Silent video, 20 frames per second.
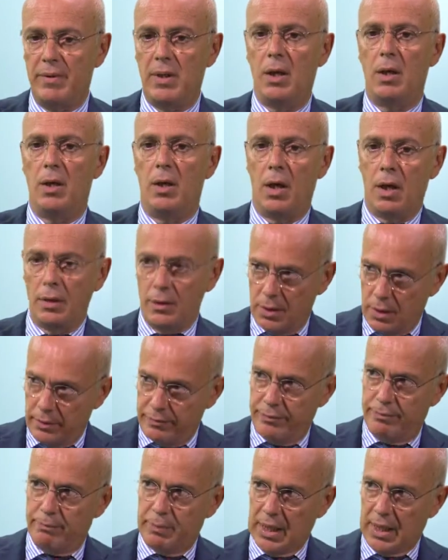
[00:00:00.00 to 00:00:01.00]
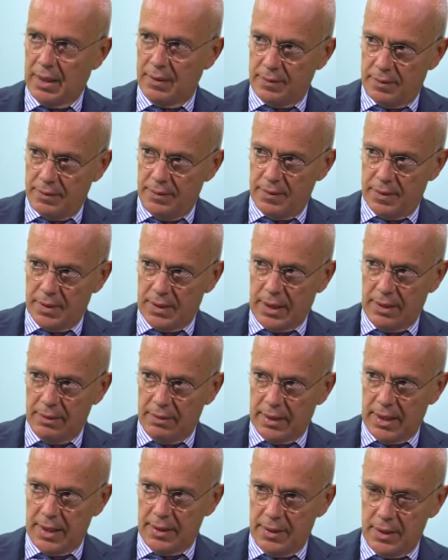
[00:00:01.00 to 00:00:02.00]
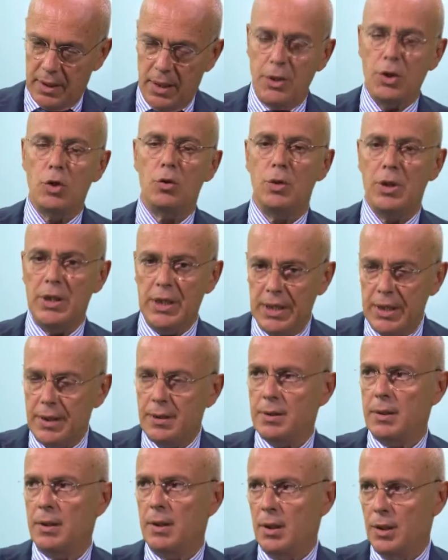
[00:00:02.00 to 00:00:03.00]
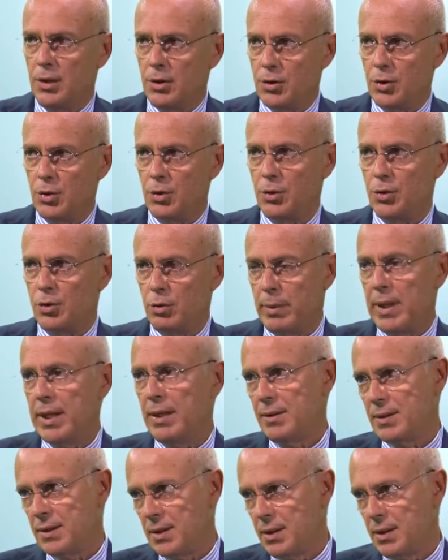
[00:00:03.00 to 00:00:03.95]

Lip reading: have a lot of blood inside the retina, you need to make a